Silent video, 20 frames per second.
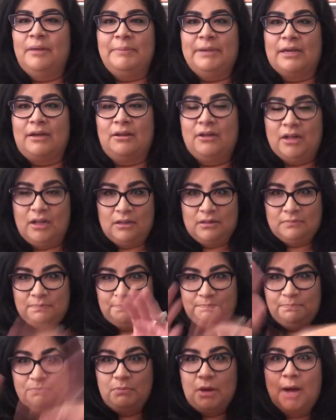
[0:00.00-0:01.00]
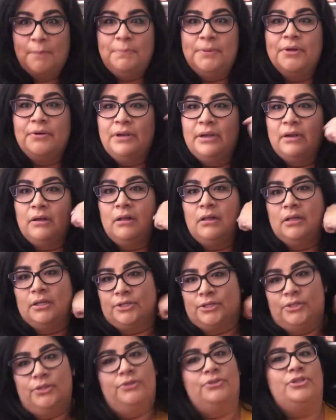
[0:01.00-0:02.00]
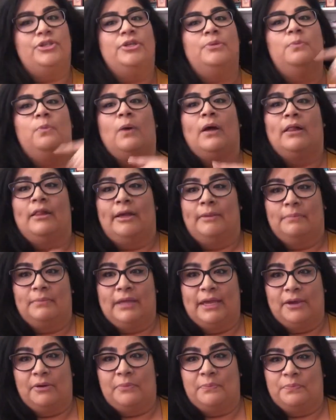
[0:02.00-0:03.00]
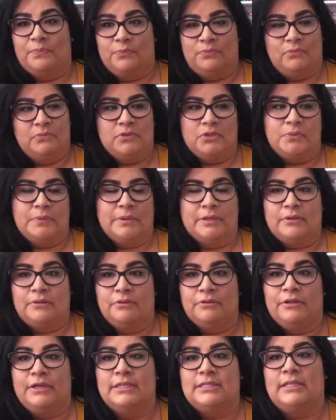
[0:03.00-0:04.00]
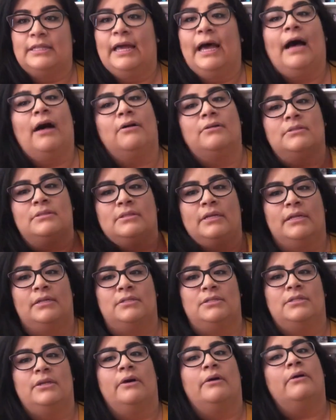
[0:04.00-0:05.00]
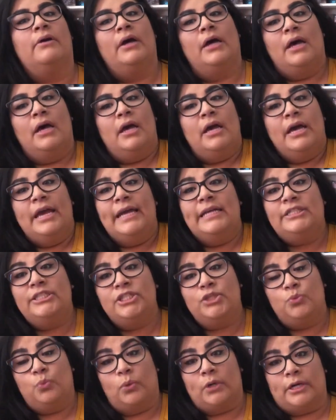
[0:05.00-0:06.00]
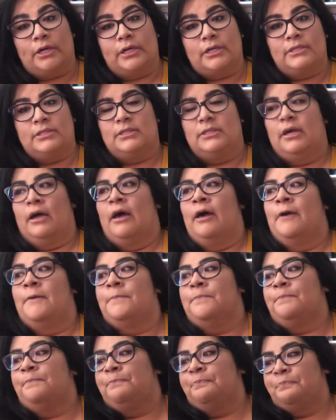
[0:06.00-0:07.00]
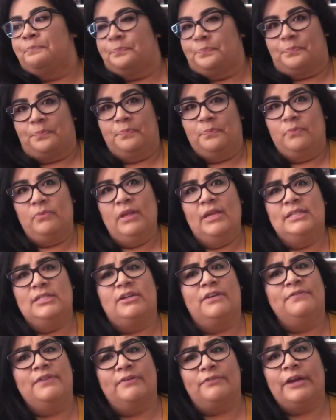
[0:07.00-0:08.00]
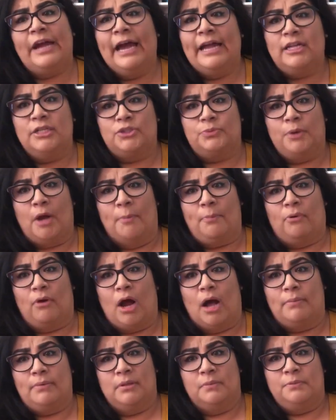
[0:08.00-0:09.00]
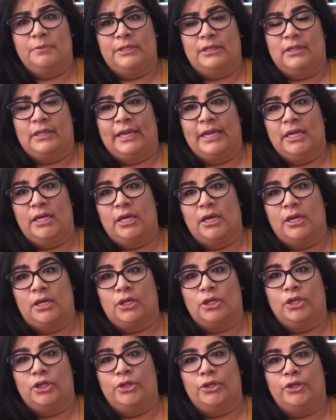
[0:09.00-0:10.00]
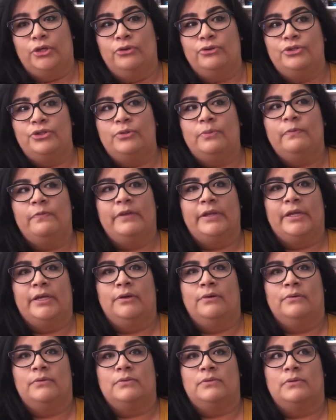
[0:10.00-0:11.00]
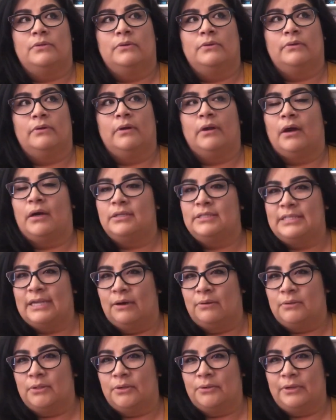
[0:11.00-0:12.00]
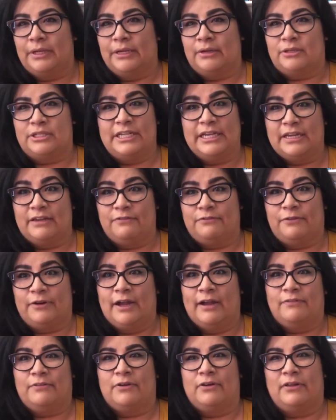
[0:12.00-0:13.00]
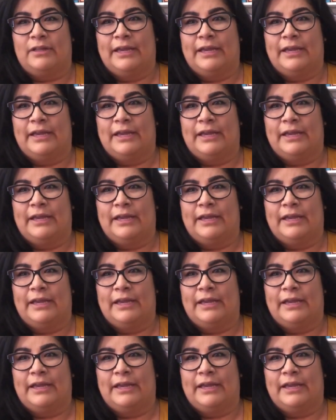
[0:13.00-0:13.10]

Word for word: I mean, I'll, I'll upload it all on YouTube while I'm like doing other things in the house. And so it just works. Um, so I've never had a, a problem with like YouTube videos not downloading or taking forever.